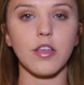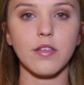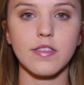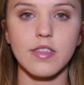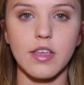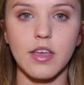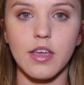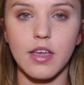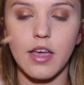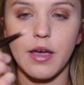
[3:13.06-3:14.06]
to use
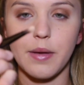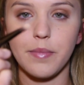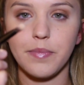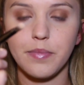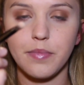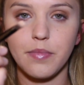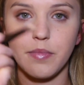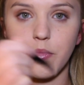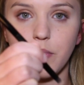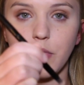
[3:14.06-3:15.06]

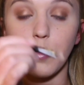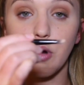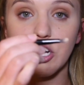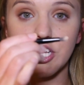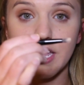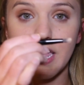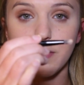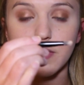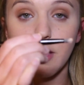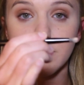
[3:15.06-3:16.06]
the brush that
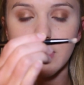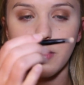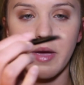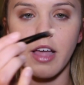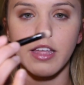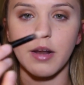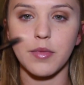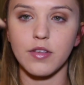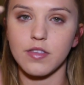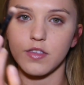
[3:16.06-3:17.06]
comes in the palette, and I'm
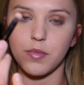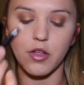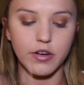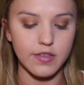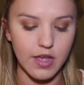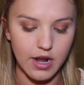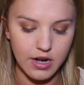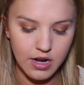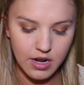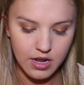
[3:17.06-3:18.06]
going to use the smaller side.
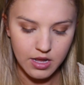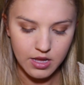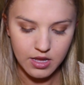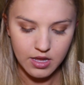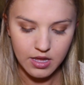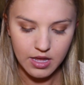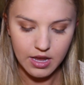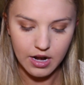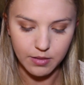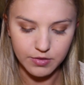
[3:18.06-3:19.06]

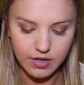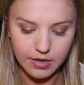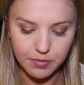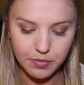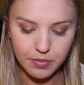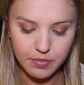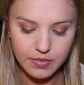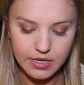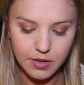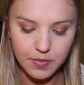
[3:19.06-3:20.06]
And I'm just going to
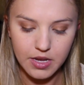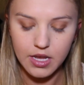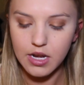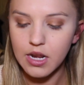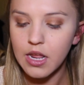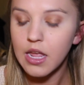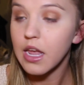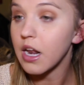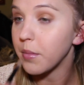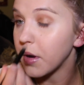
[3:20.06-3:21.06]
dip it.
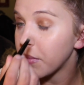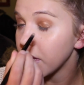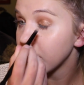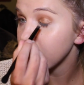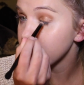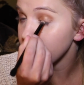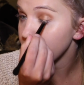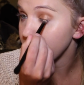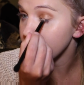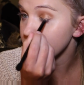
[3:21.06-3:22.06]
And I'm going to put this
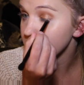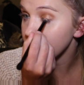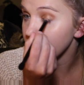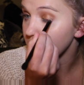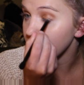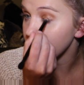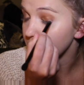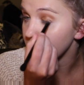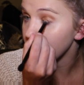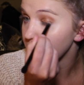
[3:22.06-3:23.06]
basically like on
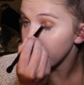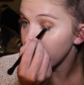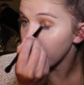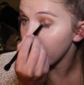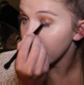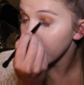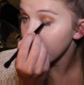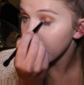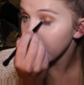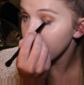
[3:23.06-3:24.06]
the
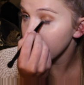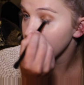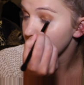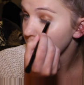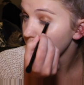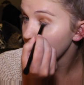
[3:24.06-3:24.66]
waterline of my lid.